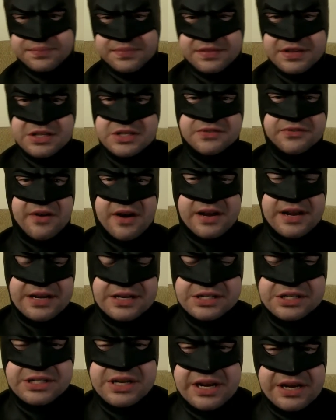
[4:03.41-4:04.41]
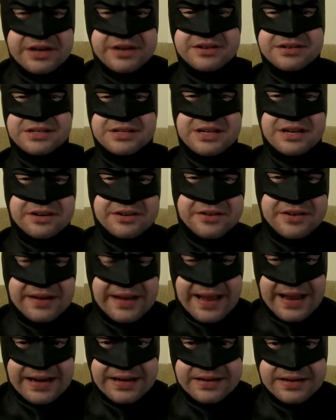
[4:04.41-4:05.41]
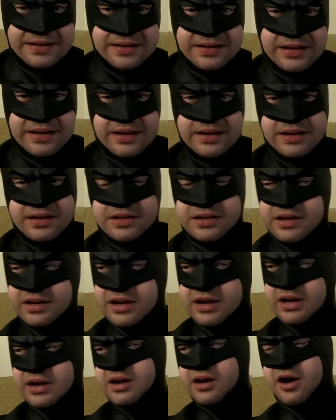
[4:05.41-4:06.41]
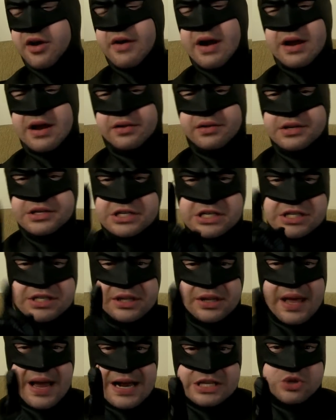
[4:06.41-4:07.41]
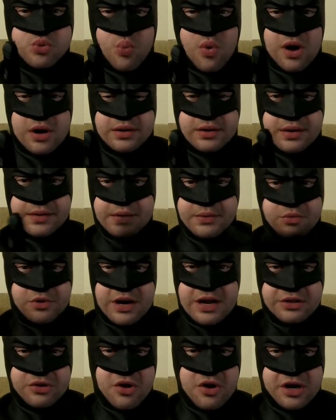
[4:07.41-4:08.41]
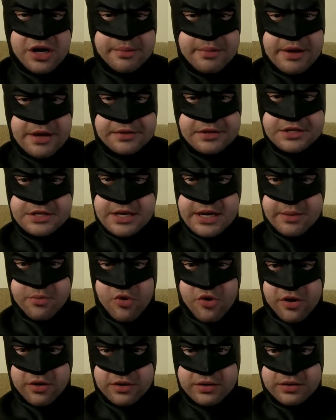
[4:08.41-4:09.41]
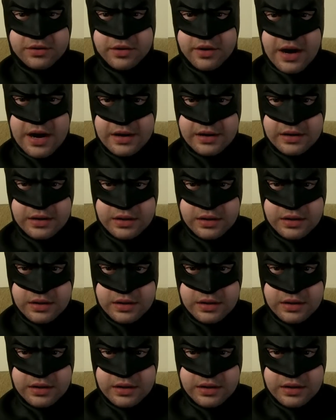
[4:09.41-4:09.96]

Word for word: This fucking senior center again? Alright, this is the last one, and then we're not talking about this anymore, alright?